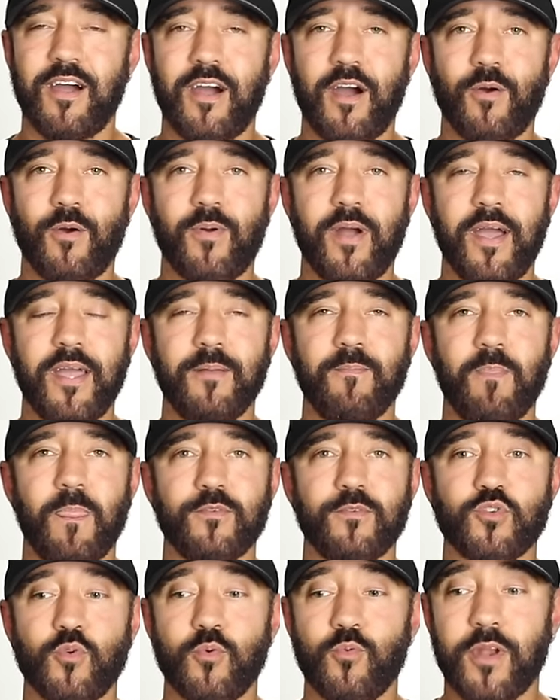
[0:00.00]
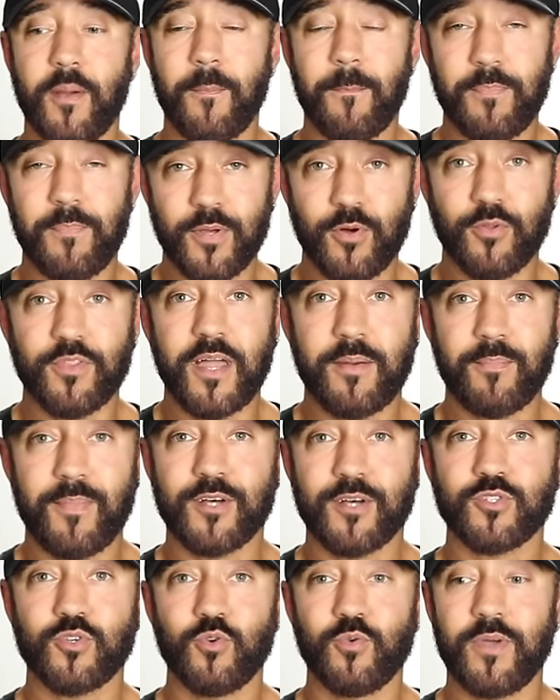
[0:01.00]
All right. So we want to build that
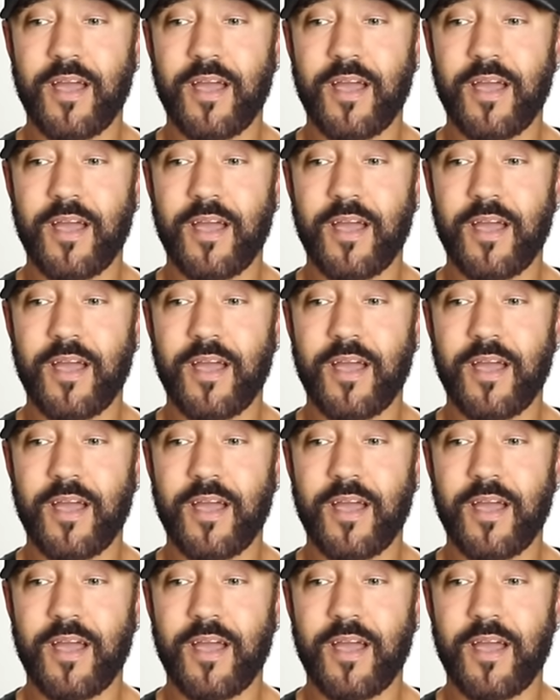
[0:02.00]
muscle.